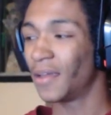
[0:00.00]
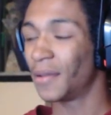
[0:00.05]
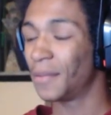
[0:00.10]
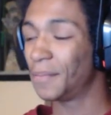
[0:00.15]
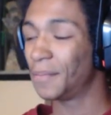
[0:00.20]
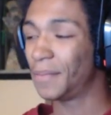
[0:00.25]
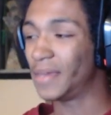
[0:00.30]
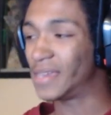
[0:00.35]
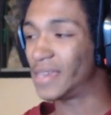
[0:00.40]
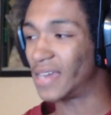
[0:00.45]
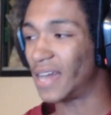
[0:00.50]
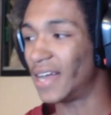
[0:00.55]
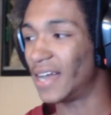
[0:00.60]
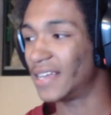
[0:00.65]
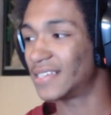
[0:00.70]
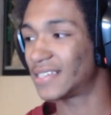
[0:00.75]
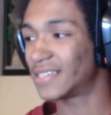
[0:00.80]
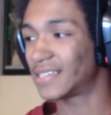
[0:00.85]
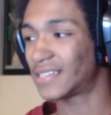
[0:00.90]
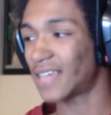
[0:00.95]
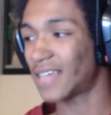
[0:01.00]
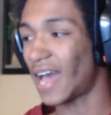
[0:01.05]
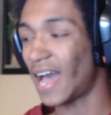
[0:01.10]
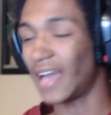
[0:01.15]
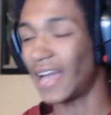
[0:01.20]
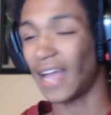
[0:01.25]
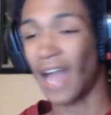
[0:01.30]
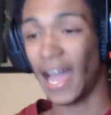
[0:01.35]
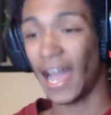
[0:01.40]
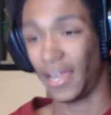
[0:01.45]
because
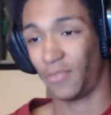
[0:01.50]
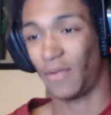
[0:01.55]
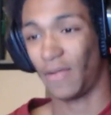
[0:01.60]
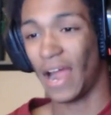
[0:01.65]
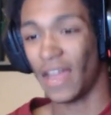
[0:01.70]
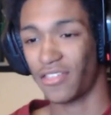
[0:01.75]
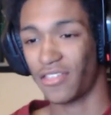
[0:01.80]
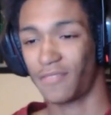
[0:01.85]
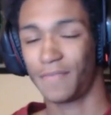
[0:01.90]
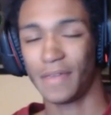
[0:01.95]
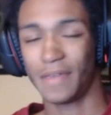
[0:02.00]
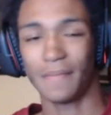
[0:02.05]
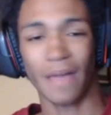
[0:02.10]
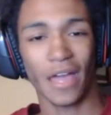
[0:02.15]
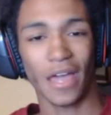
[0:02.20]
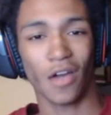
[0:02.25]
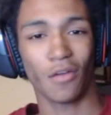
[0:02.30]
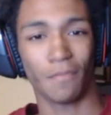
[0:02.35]
I'd rather be my own